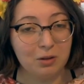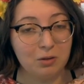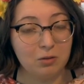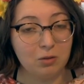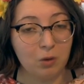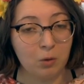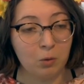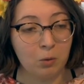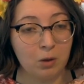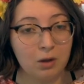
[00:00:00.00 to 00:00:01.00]

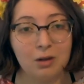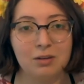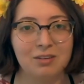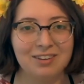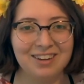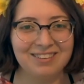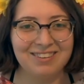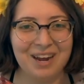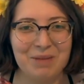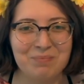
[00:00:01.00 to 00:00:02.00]
So until next
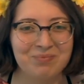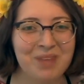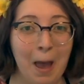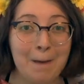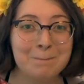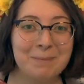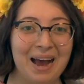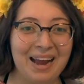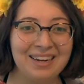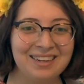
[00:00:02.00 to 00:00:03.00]
time, bye!